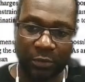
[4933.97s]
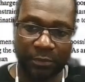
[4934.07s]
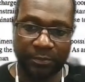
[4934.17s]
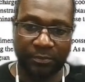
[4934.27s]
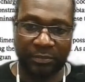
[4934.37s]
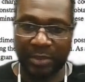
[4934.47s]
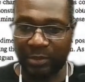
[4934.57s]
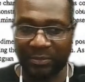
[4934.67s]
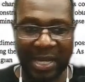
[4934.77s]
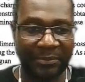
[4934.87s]
you know,
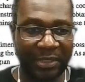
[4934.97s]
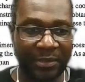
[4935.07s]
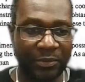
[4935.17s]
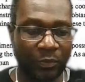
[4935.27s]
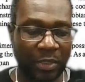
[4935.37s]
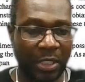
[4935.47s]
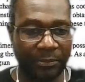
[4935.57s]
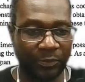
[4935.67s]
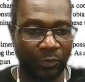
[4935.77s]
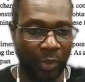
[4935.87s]
maybe it might be
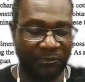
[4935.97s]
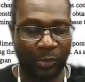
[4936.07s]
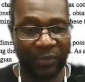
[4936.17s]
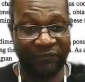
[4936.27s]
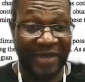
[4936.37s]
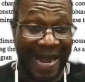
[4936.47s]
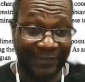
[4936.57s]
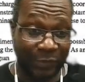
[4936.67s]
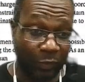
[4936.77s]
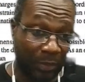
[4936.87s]

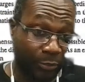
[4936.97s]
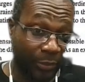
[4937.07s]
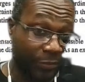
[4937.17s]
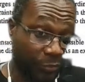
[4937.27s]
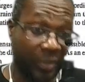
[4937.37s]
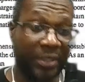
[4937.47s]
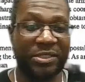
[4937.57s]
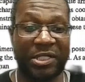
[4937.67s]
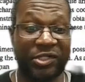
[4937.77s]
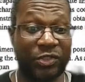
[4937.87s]
1.5 to
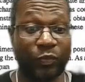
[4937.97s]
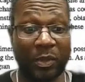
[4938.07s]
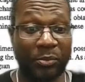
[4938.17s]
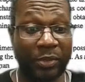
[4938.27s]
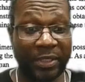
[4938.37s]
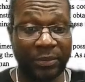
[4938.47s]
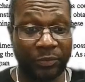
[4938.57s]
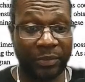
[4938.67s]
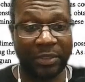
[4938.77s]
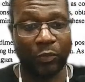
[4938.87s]
1.3 instead of just
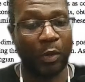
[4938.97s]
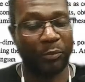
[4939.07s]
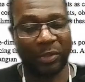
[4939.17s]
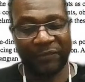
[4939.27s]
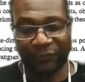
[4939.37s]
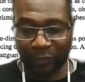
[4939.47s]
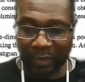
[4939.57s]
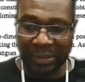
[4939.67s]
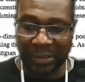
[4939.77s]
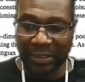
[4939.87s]
1.3 or
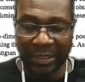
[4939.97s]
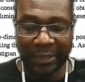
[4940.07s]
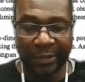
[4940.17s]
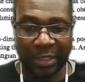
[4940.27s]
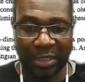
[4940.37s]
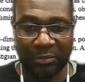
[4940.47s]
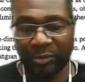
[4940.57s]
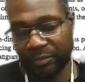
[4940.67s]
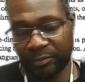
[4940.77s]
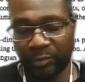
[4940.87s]
1.4.
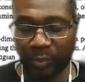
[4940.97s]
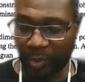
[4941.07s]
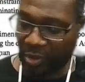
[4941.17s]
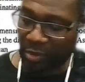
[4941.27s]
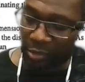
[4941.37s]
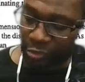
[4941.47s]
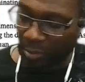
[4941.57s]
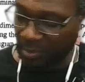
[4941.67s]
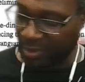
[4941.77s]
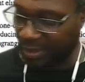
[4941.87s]
We're working on
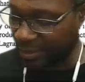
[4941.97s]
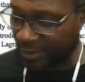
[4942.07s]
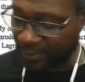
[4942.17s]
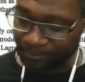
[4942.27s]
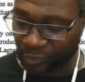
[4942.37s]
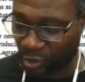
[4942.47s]
sharpening it